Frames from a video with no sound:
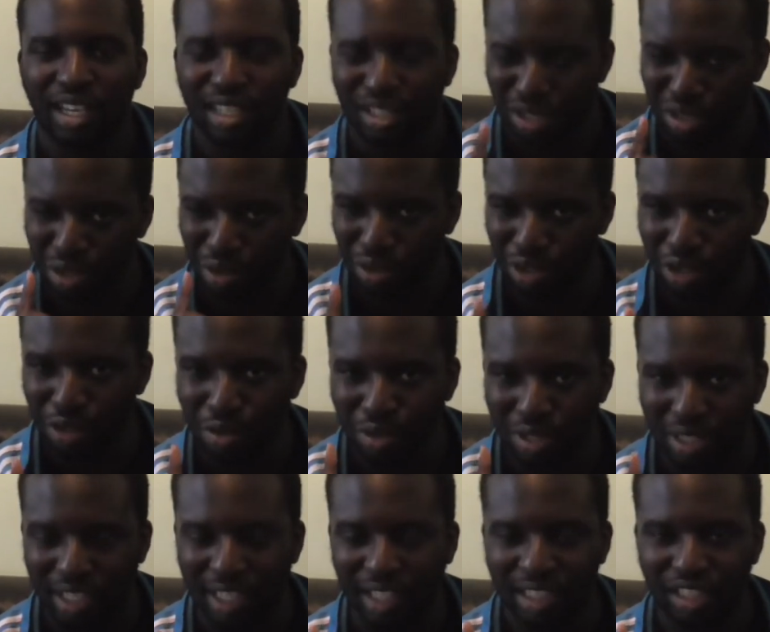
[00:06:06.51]
So
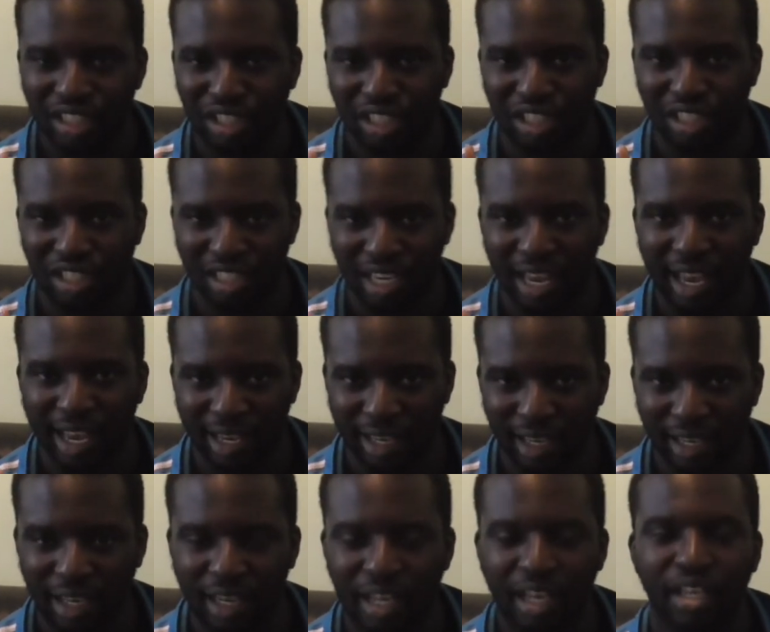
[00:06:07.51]
use each
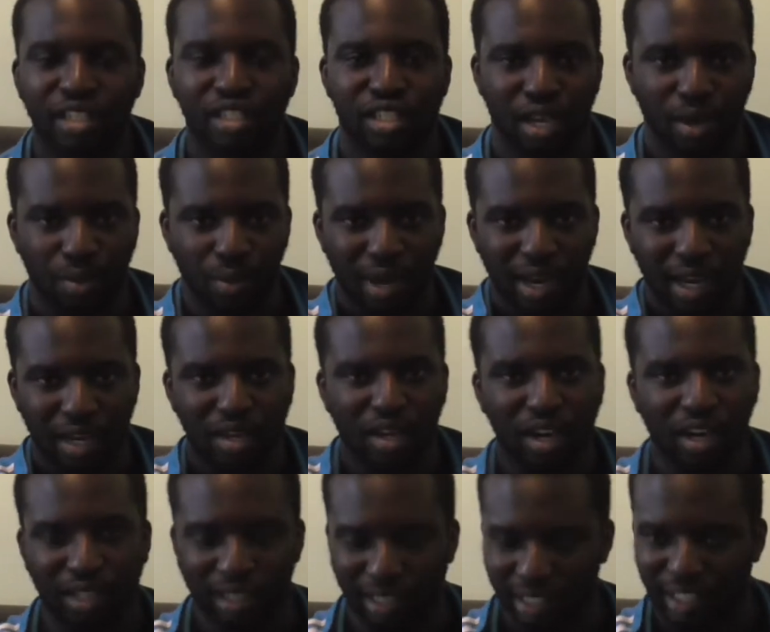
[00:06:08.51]
day to
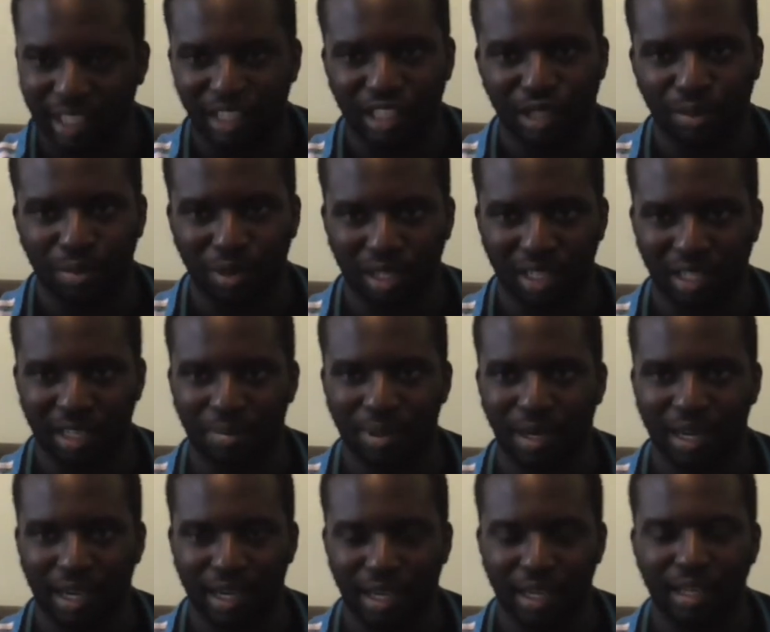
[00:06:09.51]
work on each body
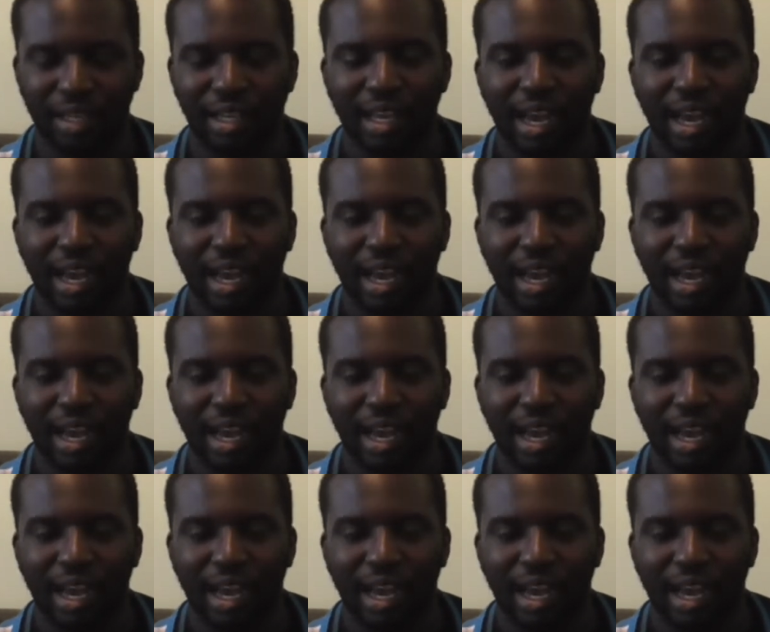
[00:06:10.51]
part.